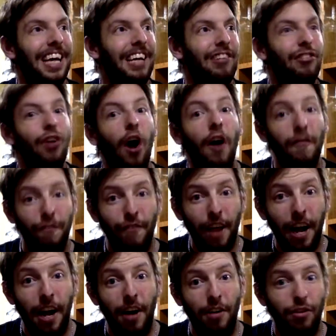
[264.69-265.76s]
It's not
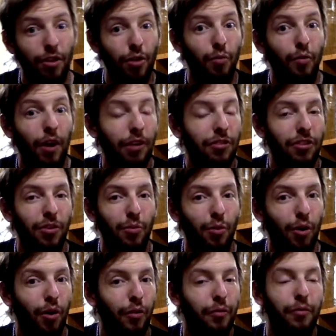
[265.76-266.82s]
fair to the rest of the
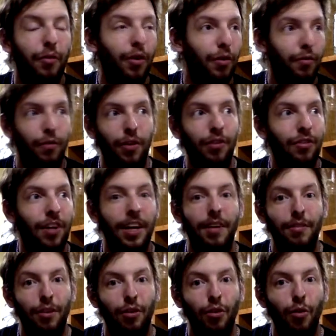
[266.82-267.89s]
world for the sake
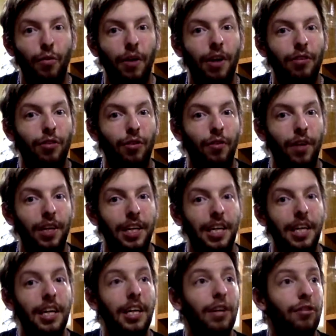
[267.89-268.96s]
of the two of us, sort of idea.
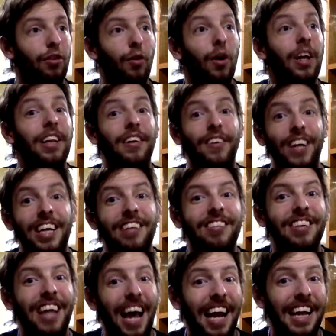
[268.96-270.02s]
So there
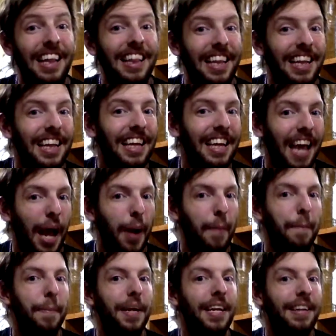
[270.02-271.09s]
isn't anything that
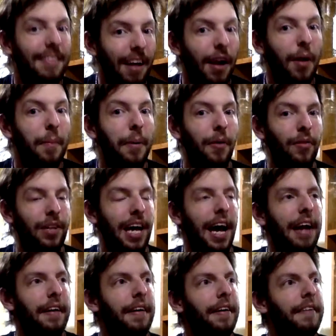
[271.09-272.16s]
can be done about
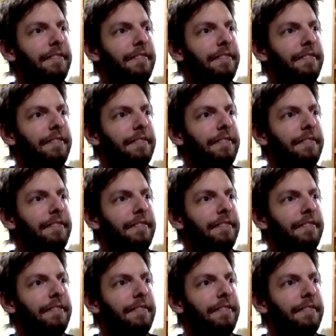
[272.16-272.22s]
that.